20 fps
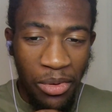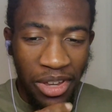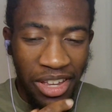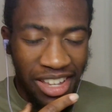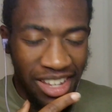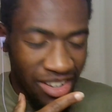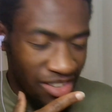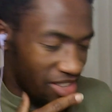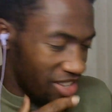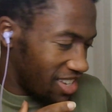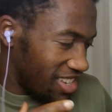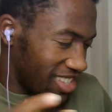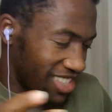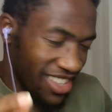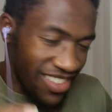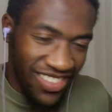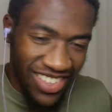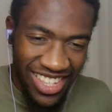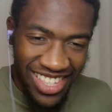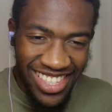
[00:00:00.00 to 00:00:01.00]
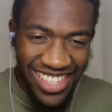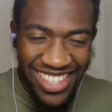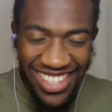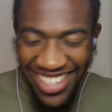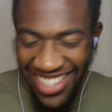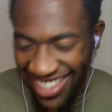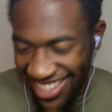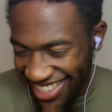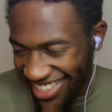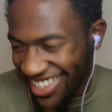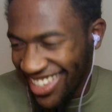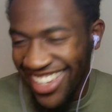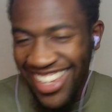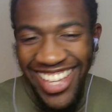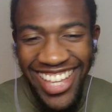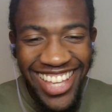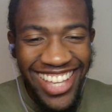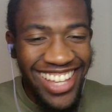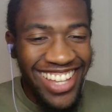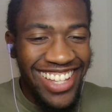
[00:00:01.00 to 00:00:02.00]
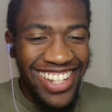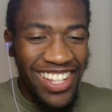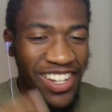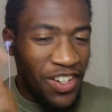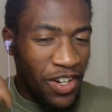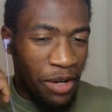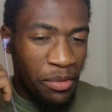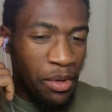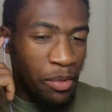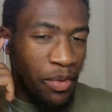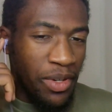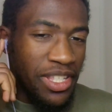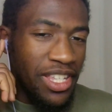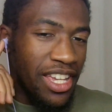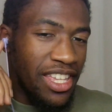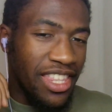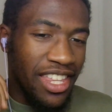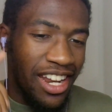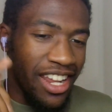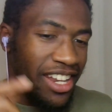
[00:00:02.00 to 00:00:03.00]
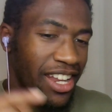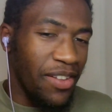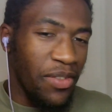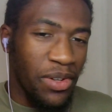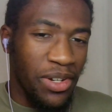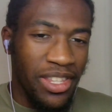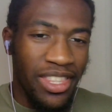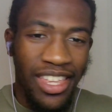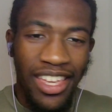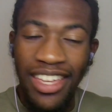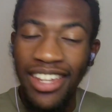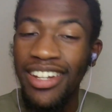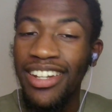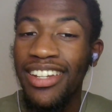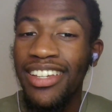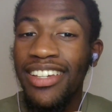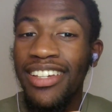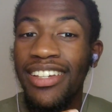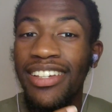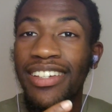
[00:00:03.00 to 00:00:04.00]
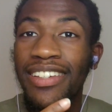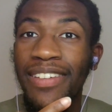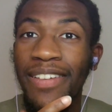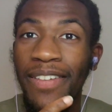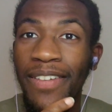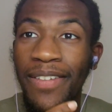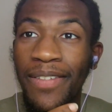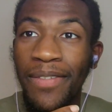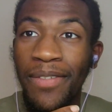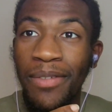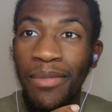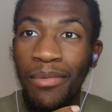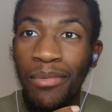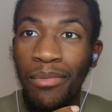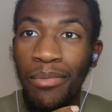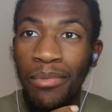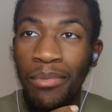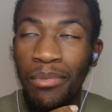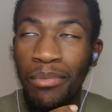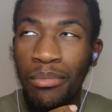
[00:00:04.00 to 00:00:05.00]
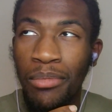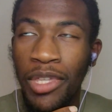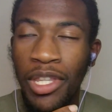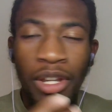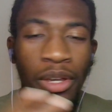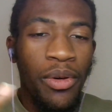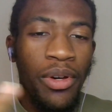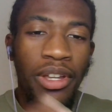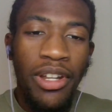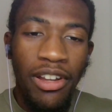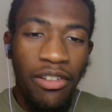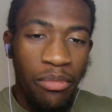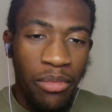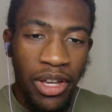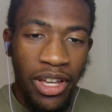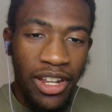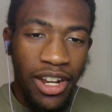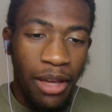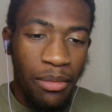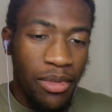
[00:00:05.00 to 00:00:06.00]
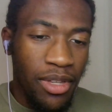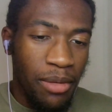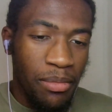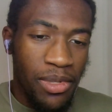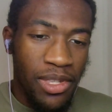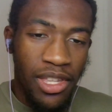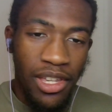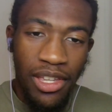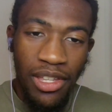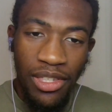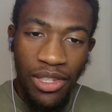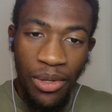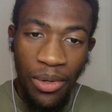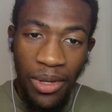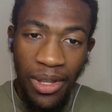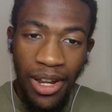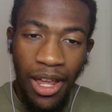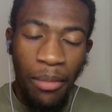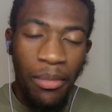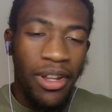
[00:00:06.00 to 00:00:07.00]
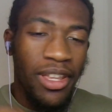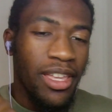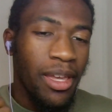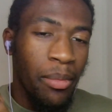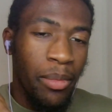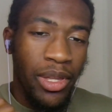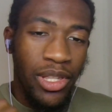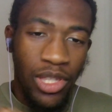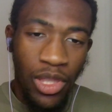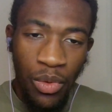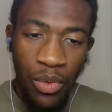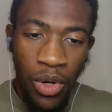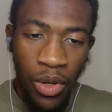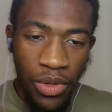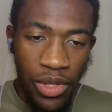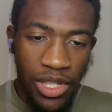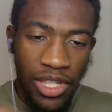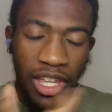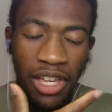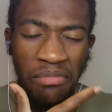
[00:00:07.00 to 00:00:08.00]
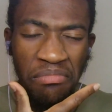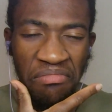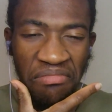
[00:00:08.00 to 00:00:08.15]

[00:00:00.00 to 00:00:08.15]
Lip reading: Okay, I'm gonna pretend that I never did that. You know what? Never mind. I'm sticking to it. I'm gonna commit to the role this time.